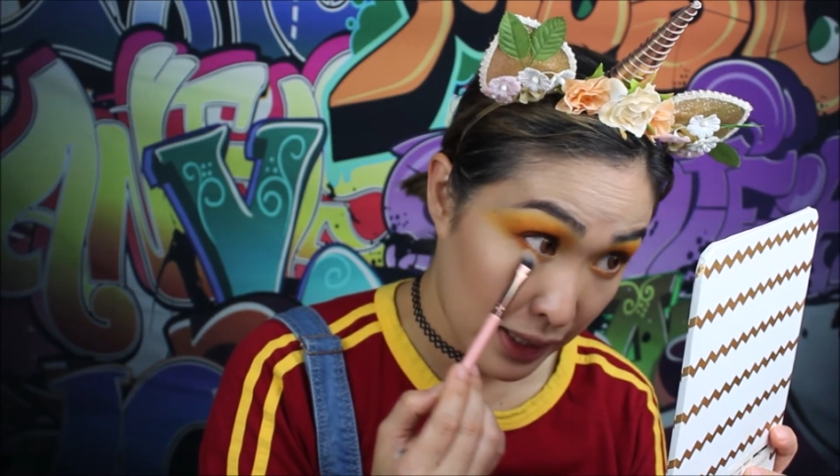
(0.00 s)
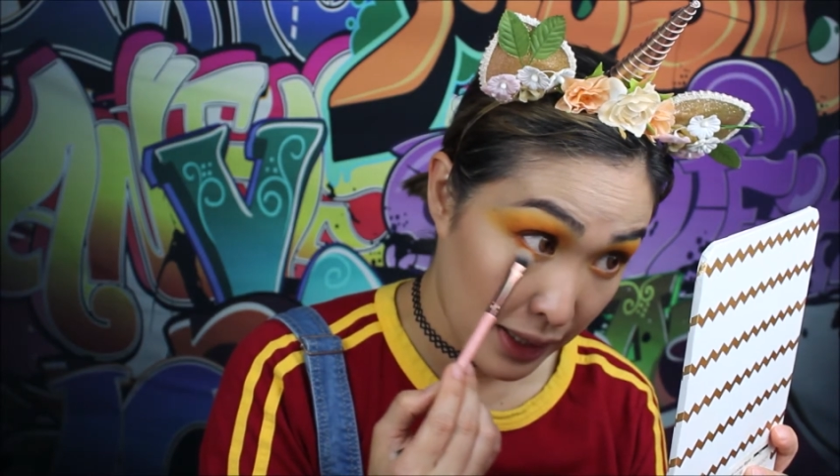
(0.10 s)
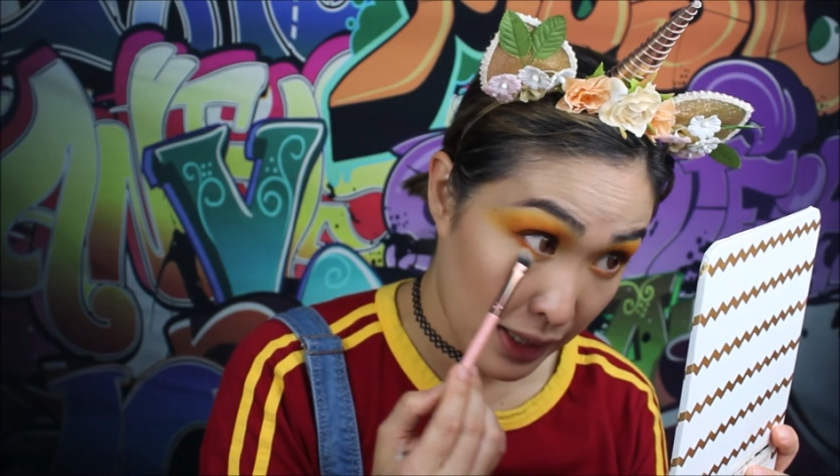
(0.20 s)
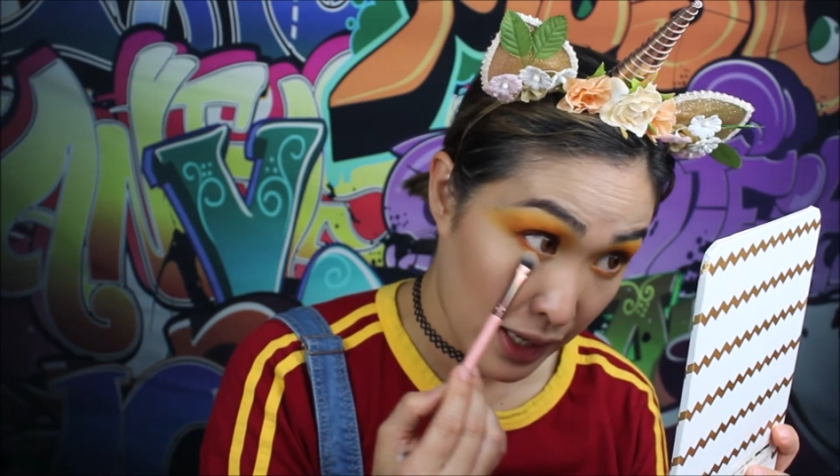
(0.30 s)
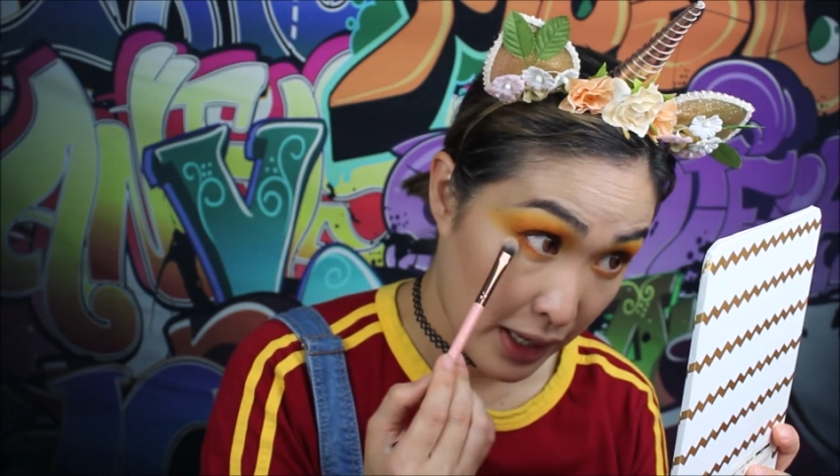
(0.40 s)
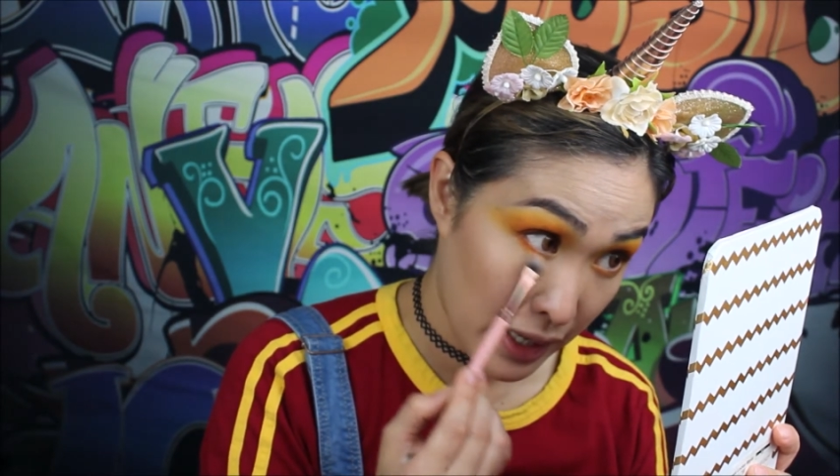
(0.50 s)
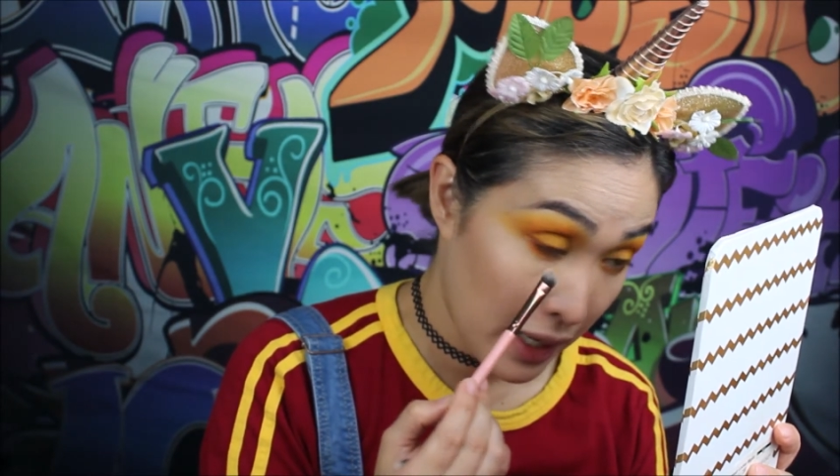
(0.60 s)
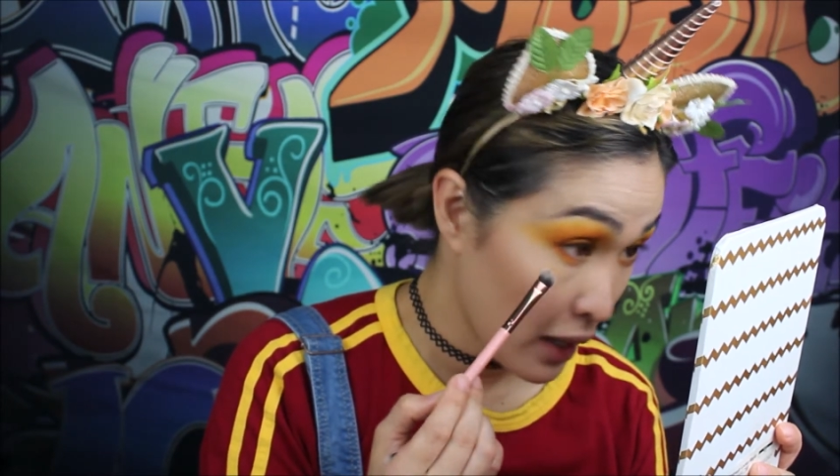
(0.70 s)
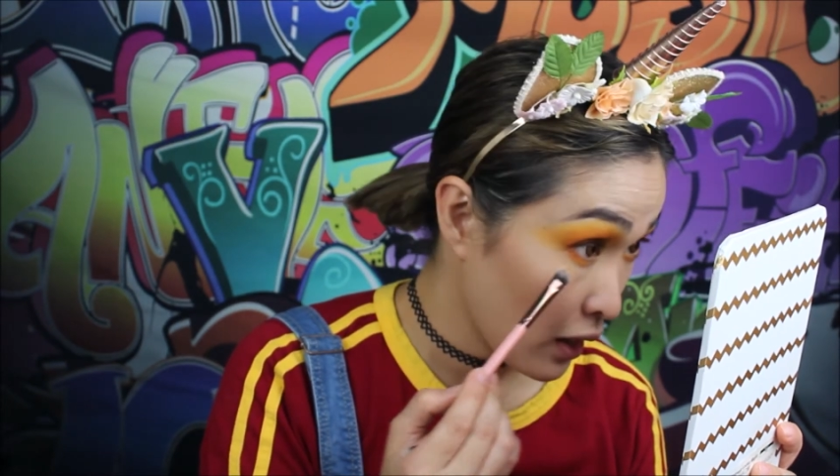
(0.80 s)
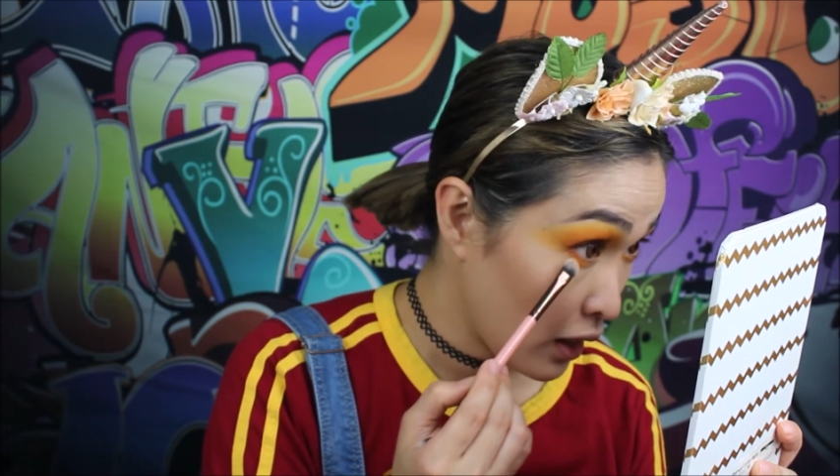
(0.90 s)
in there
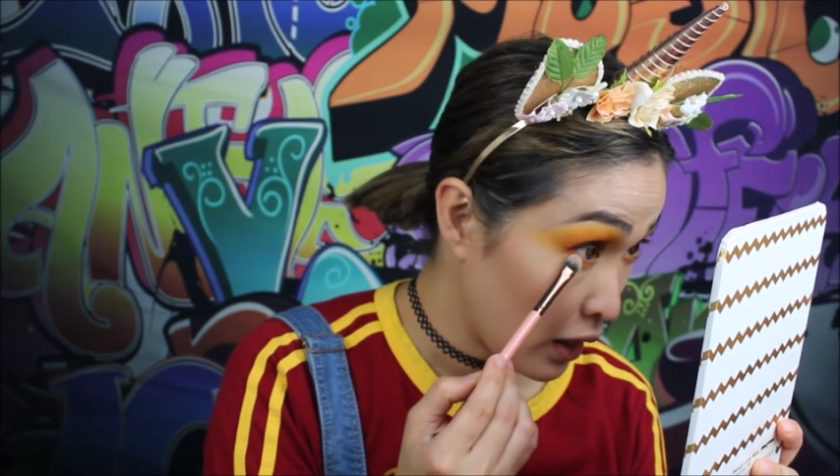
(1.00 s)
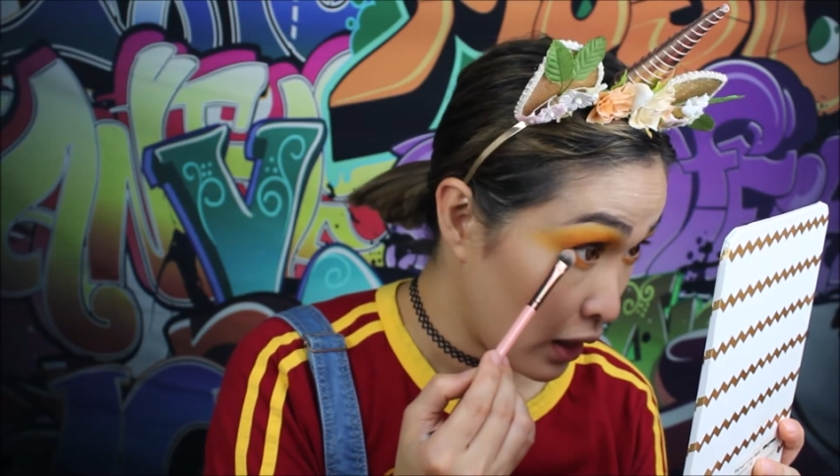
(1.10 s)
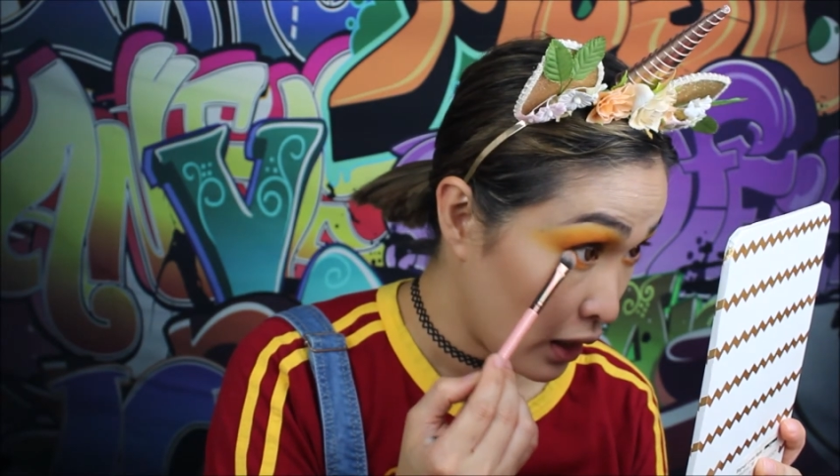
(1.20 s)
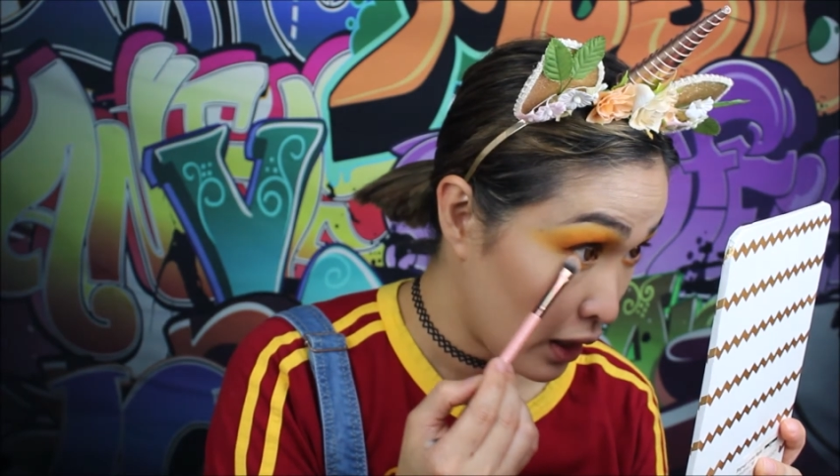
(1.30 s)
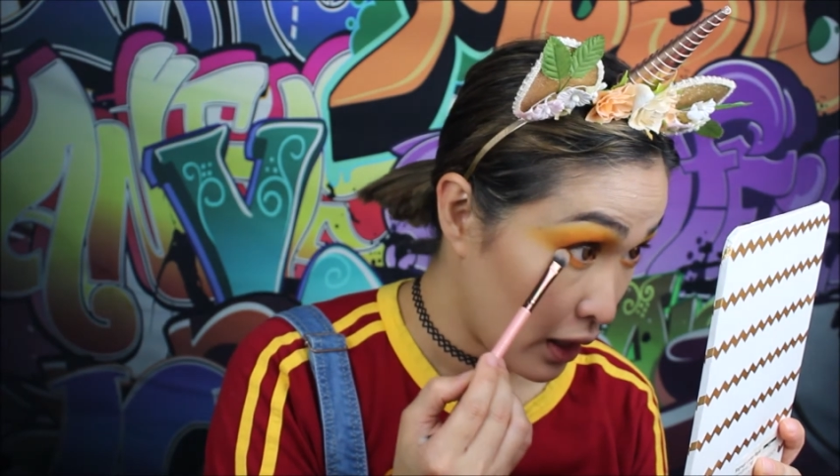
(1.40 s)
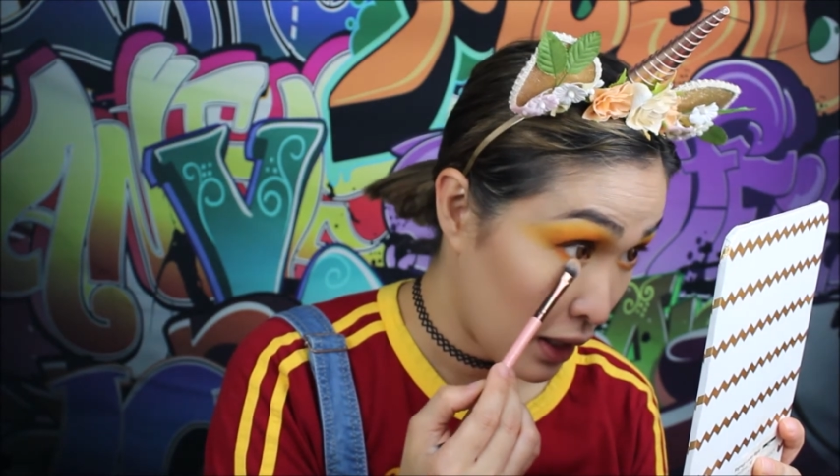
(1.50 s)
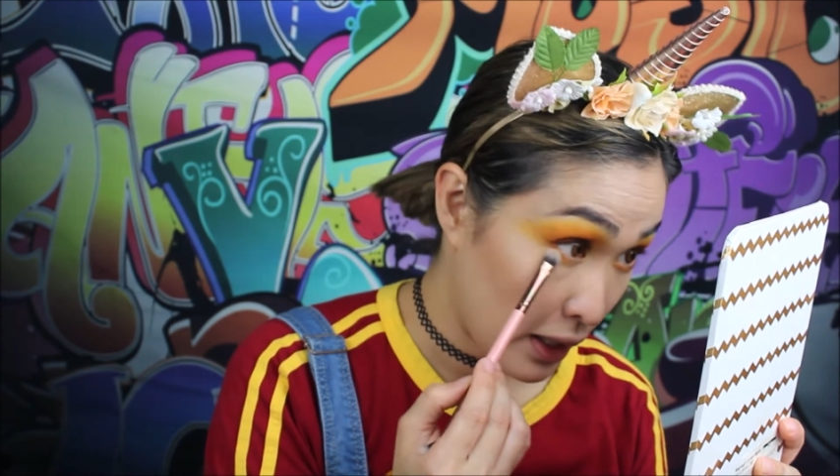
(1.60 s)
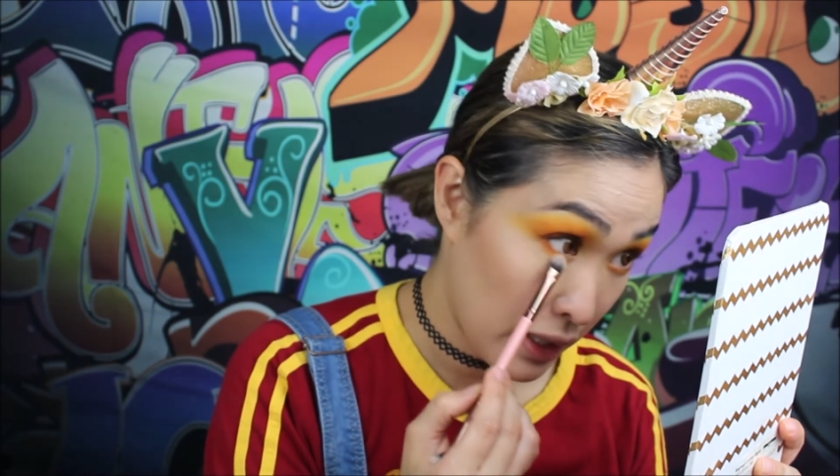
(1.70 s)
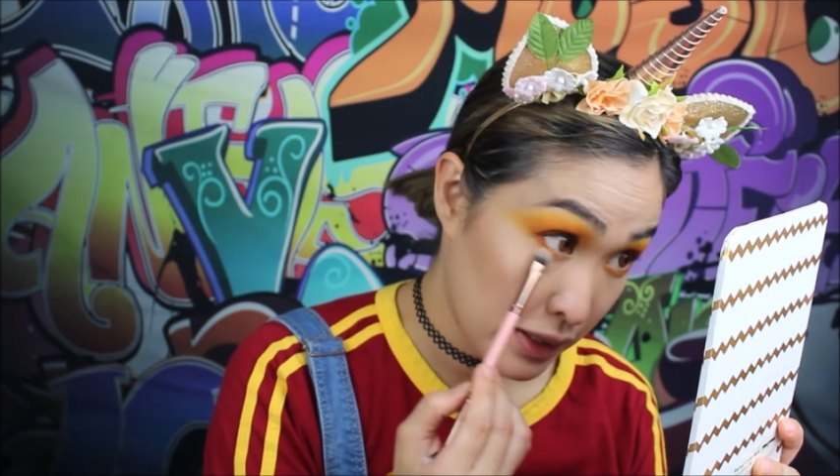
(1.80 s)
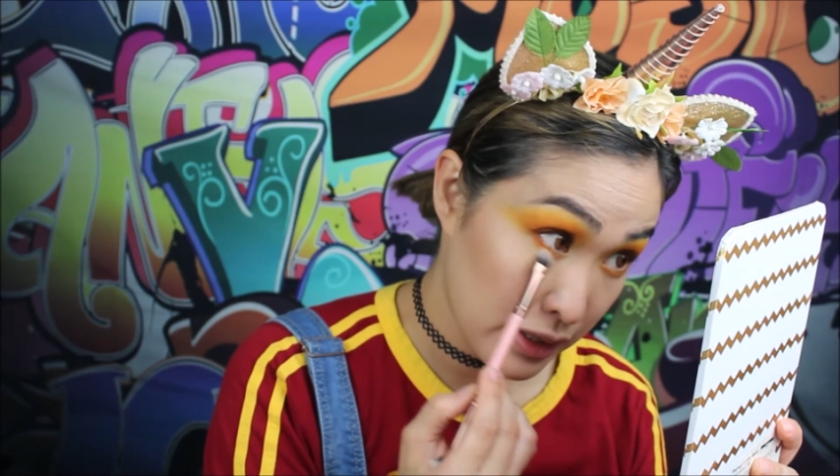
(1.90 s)
and